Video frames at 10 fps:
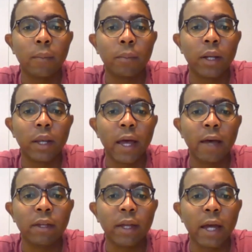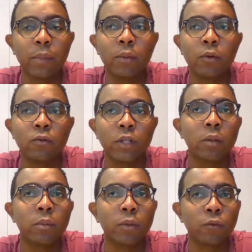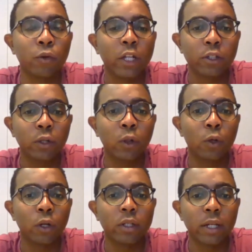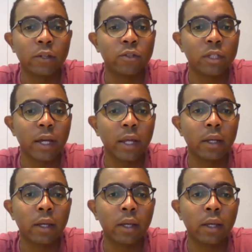But having had people who've done it before, you actually learn to understand